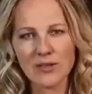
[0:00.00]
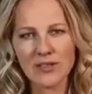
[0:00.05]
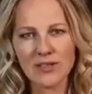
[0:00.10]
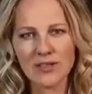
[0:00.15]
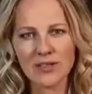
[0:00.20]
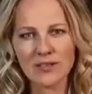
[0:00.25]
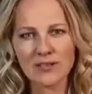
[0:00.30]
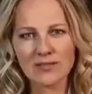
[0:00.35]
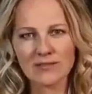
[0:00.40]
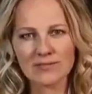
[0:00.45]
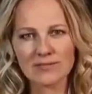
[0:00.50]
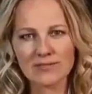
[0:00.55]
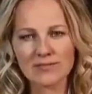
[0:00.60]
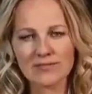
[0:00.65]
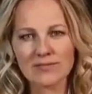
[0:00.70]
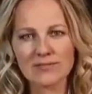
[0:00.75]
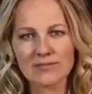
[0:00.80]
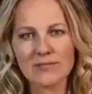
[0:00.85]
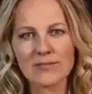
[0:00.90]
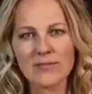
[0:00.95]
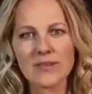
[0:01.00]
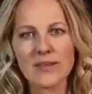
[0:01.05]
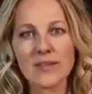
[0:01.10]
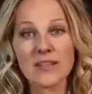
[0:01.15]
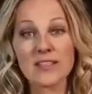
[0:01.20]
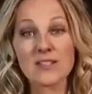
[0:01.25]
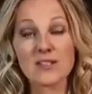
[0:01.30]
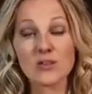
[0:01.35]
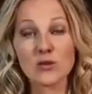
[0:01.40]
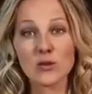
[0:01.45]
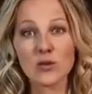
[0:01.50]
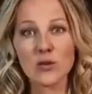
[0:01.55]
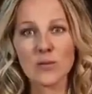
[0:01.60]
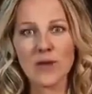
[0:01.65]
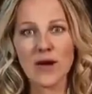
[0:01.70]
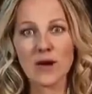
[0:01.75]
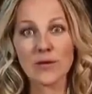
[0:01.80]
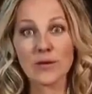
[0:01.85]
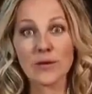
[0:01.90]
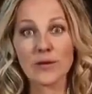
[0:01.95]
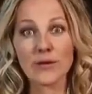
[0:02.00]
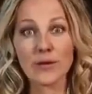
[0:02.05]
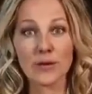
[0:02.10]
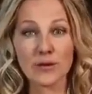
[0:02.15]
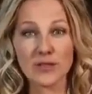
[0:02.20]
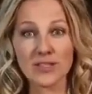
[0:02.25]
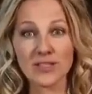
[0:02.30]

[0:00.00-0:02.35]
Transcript: you're here, let's talk about the